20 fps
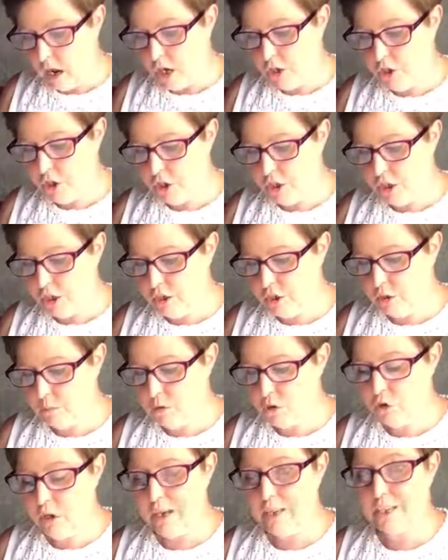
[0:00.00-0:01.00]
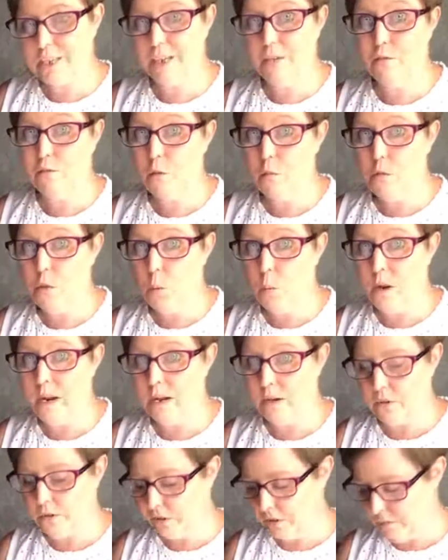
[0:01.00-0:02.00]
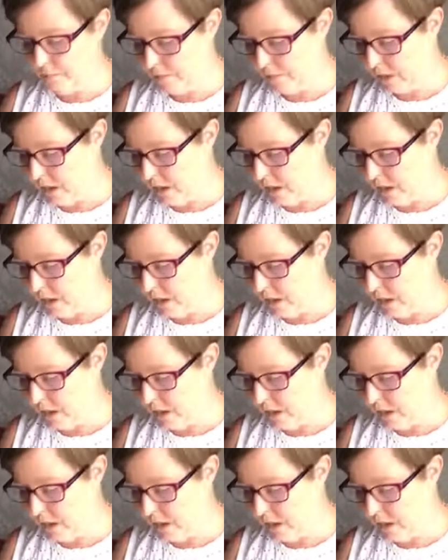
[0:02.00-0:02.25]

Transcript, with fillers: Adjusting subtracting from the width.